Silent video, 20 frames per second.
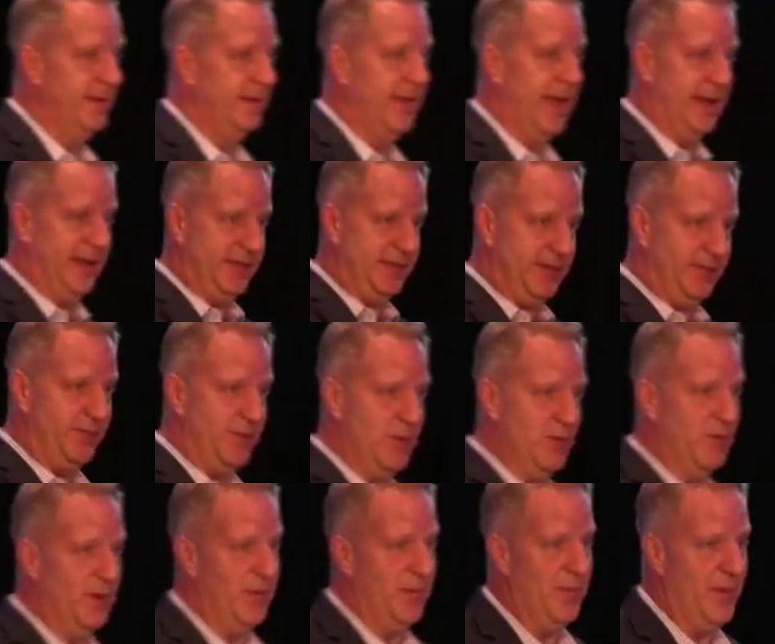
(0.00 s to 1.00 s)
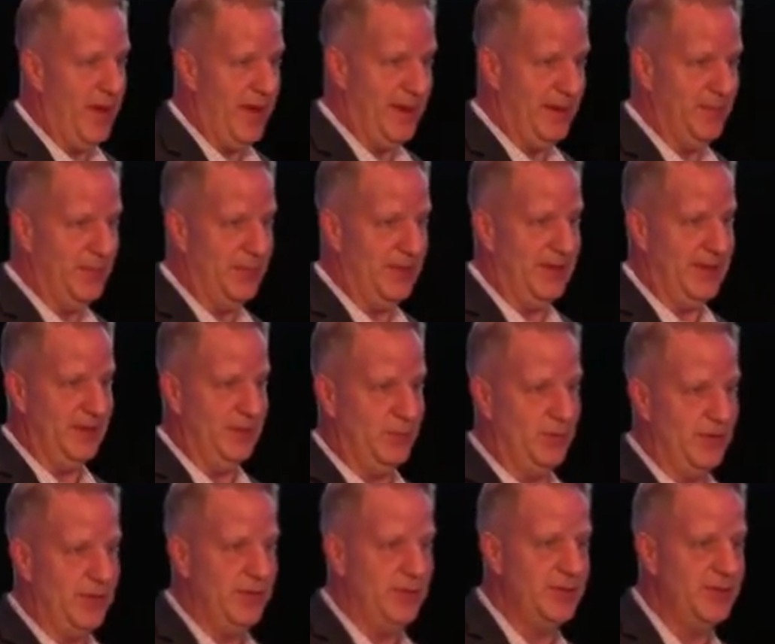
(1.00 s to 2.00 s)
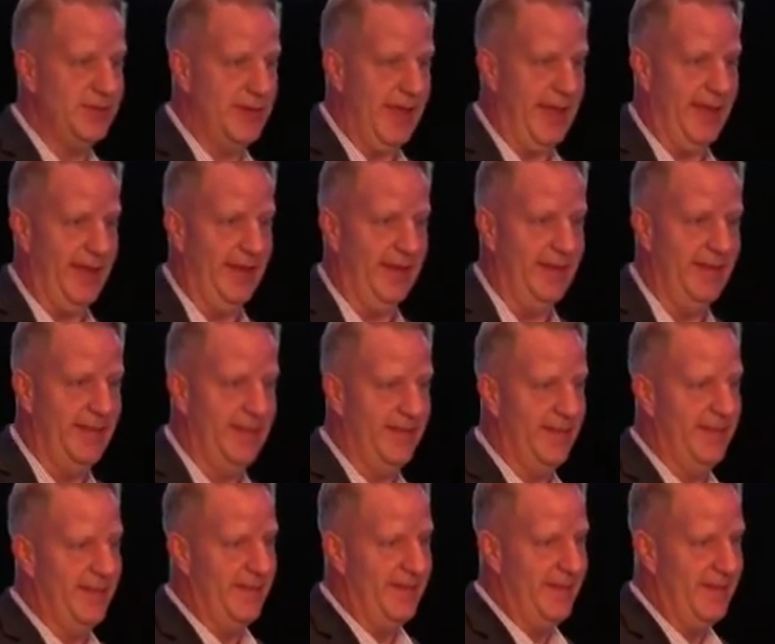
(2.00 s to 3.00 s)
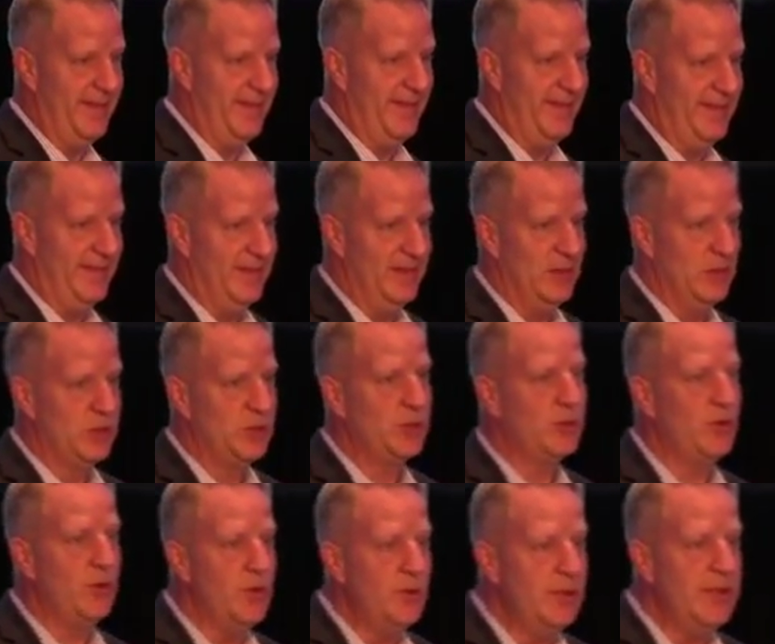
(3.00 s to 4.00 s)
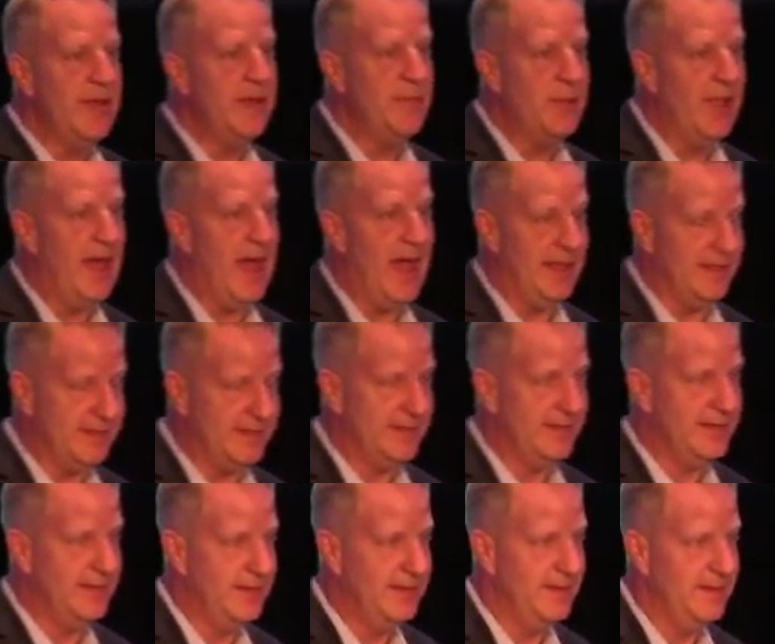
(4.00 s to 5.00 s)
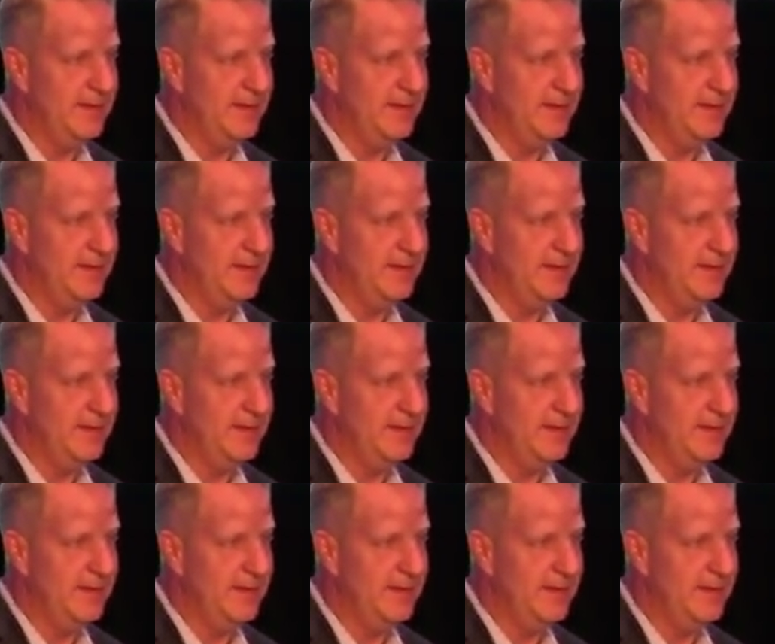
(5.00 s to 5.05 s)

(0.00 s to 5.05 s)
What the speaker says: Ladies, if you wouldn't mind, please, will you stand? Truly blessed.